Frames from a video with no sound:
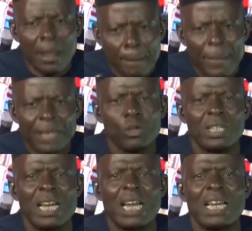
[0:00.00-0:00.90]
But to
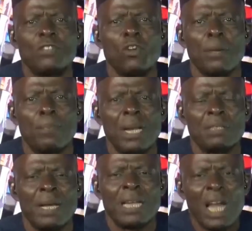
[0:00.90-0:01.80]
say that there's no
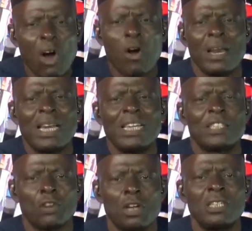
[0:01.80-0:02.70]
replacement or that there's
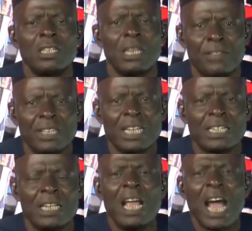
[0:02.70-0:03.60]
trust
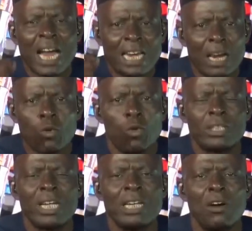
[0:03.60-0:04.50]
deficiency and the
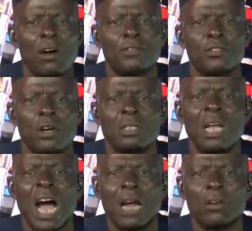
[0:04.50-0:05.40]
quotient of trust
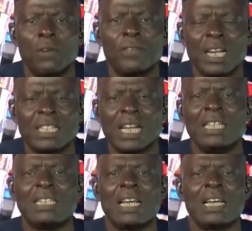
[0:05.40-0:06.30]
and confidence and
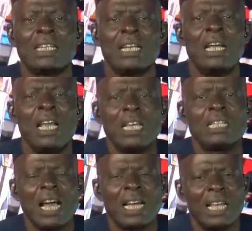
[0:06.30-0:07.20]
integrity is
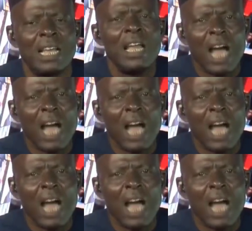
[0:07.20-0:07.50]
lacking.